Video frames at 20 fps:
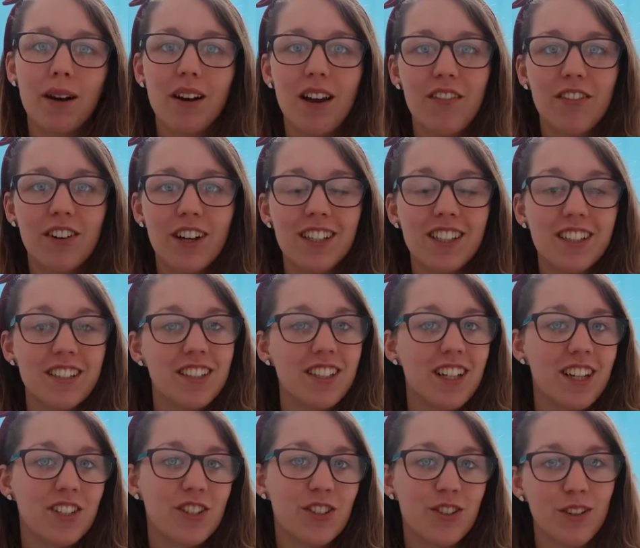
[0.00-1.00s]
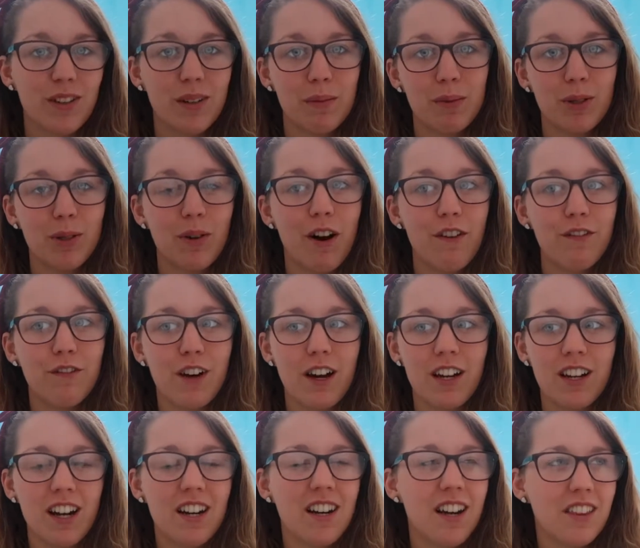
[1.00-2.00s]
about Love Island and I just thought it'd be quite
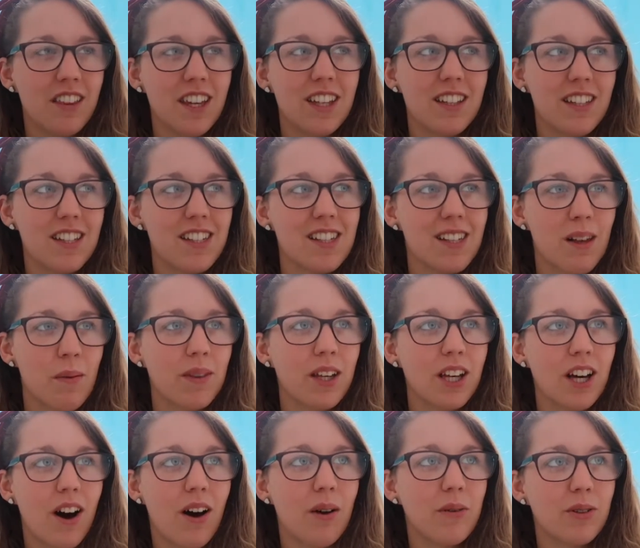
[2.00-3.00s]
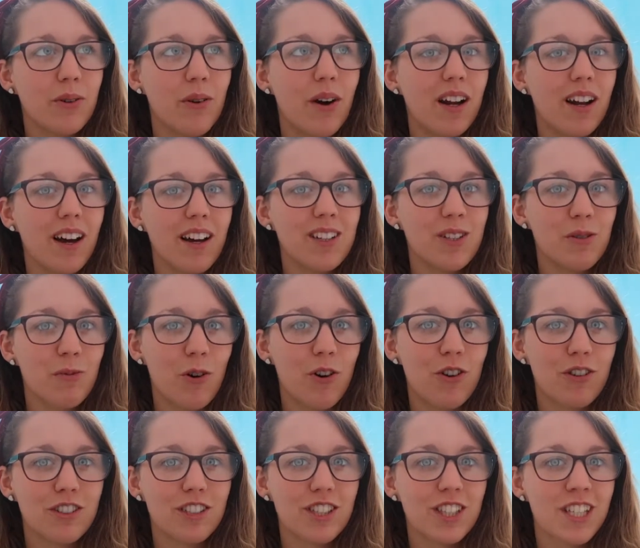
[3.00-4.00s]
fun and I think this is something I would quite like to
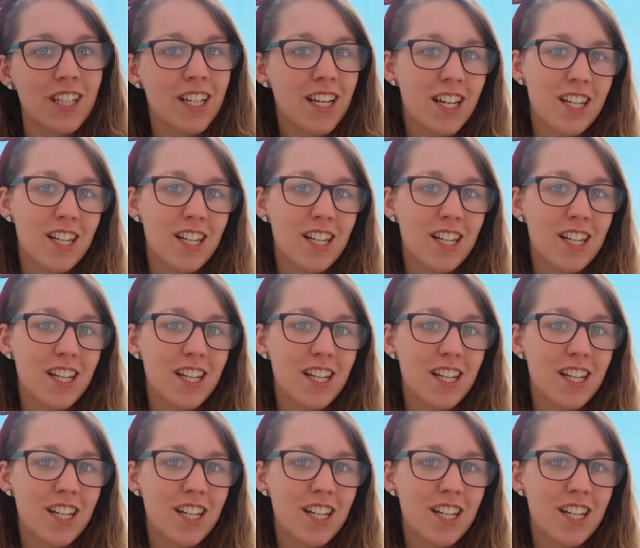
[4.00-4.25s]
watch.